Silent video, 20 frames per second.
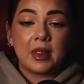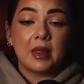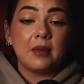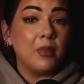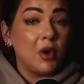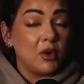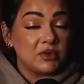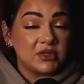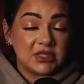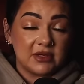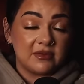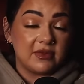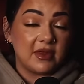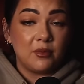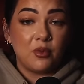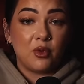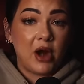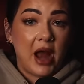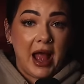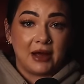Most of
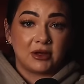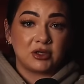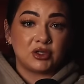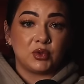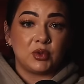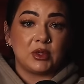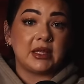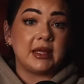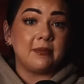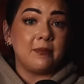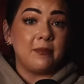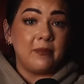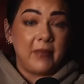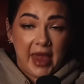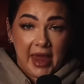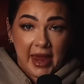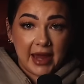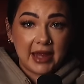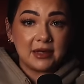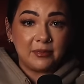them were actually
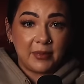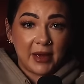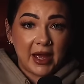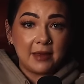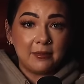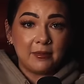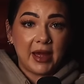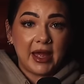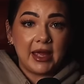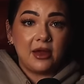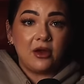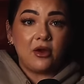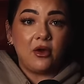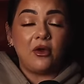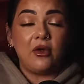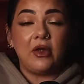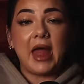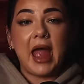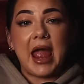made by Michael,